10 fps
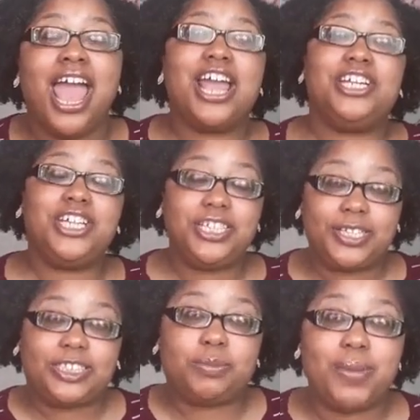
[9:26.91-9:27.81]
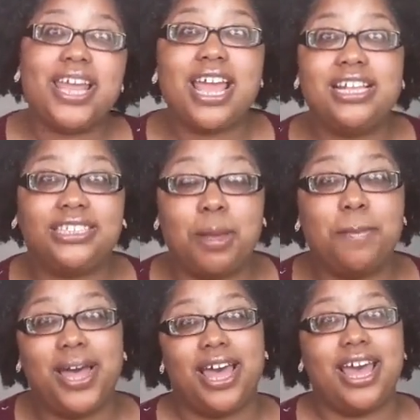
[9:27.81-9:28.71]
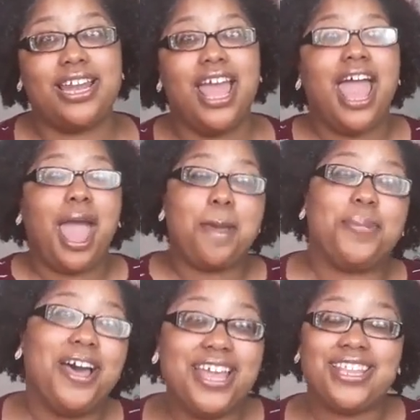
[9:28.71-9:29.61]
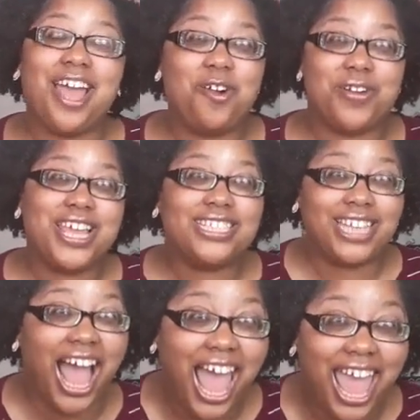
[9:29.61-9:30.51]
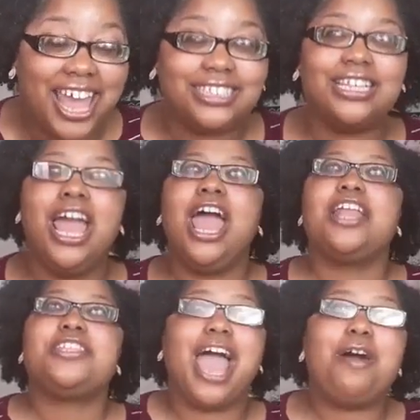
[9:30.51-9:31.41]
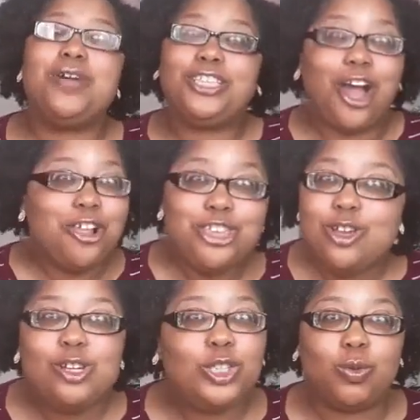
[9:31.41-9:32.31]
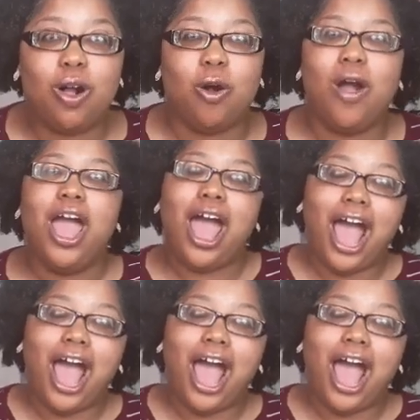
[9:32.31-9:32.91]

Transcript: and Jesus spit in some mud and put that on his eyes, that was unusual.